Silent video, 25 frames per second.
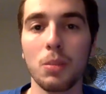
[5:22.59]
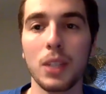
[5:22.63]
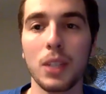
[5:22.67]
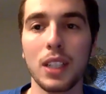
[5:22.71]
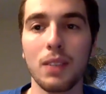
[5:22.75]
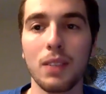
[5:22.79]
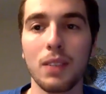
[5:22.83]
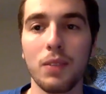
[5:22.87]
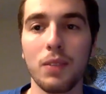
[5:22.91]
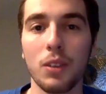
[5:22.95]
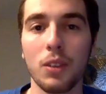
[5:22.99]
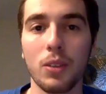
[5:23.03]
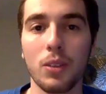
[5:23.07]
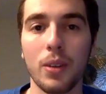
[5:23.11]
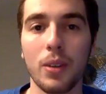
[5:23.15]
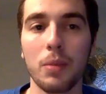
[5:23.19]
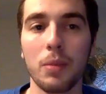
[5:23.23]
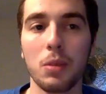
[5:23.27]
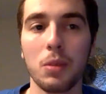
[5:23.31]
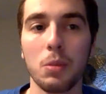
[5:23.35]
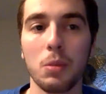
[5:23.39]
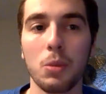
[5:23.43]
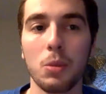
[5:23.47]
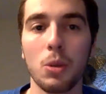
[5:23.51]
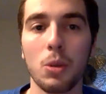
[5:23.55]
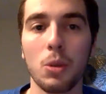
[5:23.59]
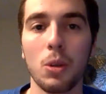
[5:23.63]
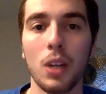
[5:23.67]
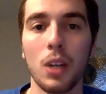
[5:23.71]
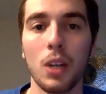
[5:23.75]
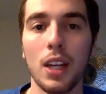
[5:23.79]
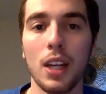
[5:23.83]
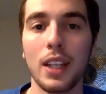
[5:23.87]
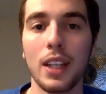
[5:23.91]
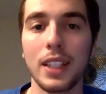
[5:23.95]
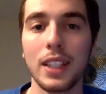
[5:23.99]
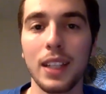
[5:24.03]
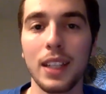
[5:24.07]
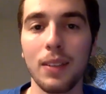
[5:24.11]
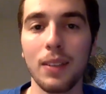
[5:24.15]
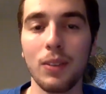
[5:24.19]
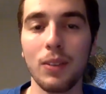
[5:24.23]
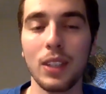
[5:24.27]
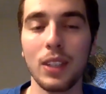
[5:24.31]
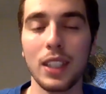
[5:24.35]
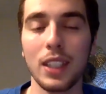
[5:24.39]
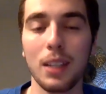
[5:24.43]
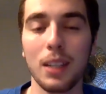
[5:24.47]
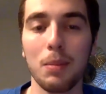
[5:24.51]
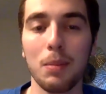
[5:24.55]
they can feel comfortable
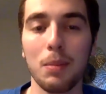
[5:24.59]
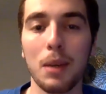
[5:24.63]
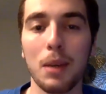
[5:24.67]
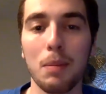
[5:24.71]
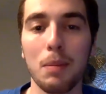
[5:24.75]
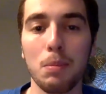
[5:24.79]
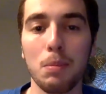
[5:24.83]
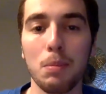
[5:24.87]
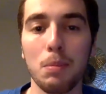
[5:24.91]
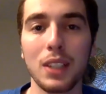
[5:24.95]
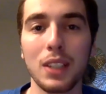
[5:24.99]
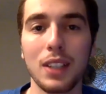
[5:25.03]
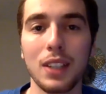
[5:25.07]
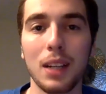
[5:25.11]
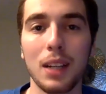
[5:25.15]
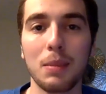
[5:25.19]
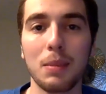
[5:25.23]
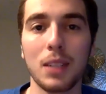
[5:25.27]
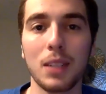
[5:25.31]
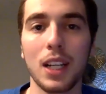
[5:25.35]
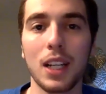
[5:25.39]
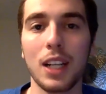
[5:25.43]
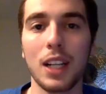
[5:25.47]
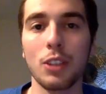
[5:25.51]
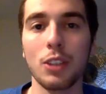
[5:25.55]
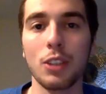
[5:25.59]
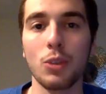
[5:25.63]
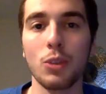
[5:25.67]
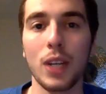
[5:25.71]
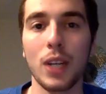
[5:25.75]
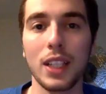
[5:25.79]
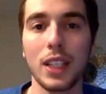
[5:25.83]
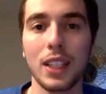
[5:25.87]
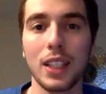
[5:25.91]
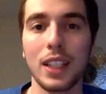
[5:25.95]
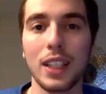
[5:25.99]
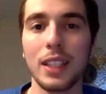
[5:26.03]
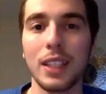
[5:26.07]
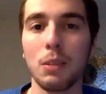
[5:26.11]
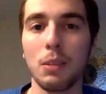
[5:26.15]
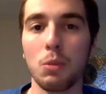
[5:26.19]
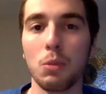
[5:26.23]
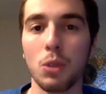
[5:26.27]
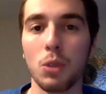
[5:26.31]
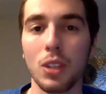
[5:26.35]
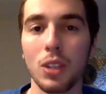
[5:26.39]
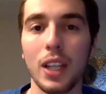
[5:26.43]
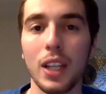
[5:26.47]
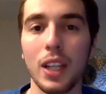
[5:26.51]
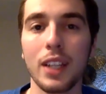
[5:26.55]
giving him that big time contract that he
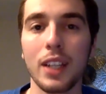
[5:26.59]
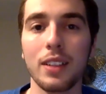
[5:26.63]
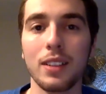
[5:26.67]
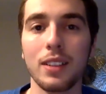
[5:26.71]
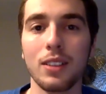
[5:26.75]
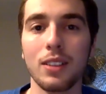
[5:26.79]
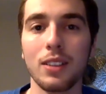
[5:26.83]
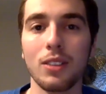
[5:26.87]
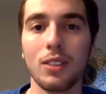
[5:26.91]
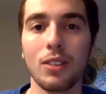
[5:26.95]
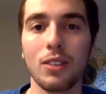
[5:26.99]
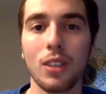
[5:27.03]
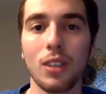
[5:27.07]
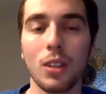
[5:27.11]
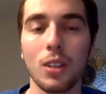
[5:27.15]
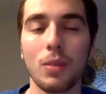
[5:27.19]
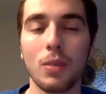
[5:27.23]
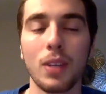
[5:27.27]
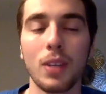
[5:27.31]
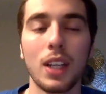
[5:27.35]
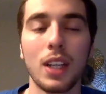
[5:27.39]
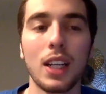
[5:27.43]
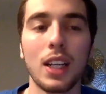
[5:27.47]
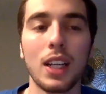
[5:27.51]
will likely deserve.